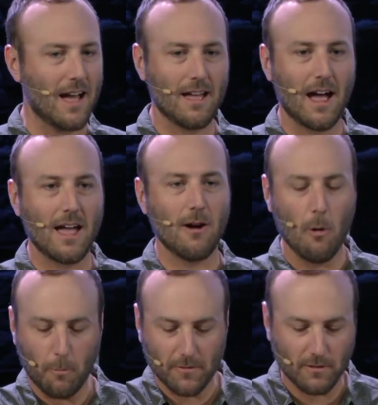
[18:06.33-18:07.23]
I, I,
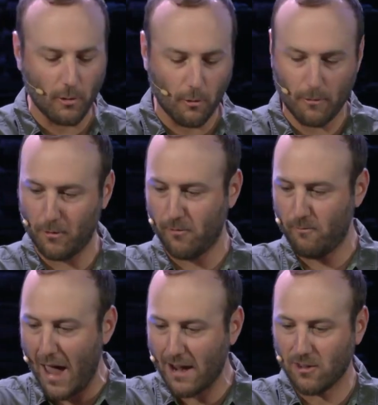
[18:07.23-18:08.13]
opened the door, it was
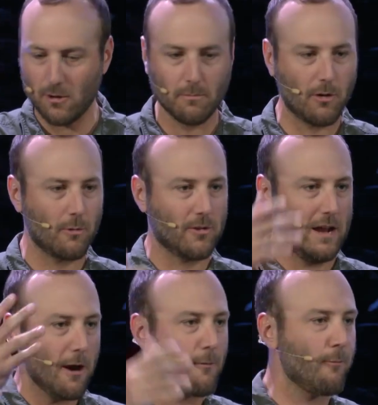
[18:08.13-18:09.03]
vacuumed, there was
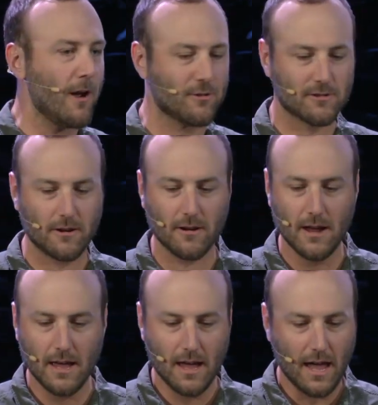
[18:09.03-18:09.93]
an air freshener,
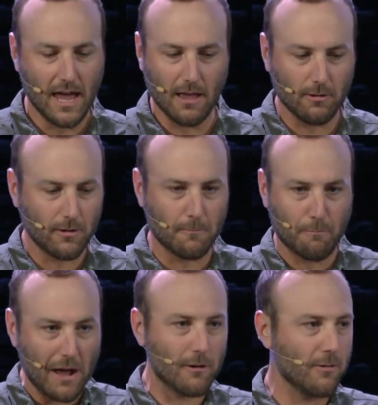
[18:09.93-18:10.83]
it
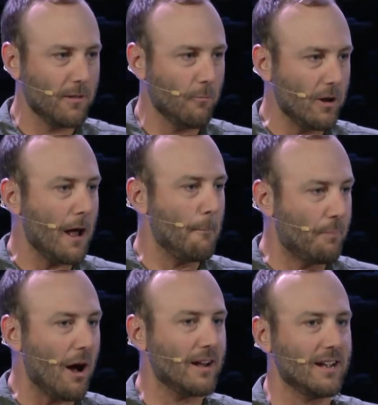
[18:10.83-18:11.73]
looked better than when I
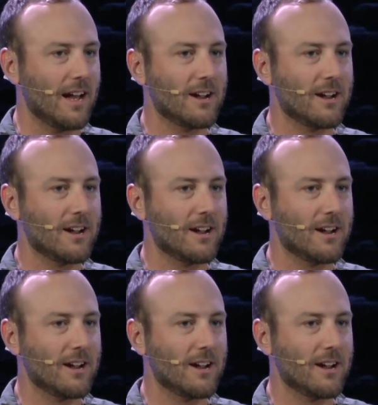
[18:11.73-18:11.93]
bought it.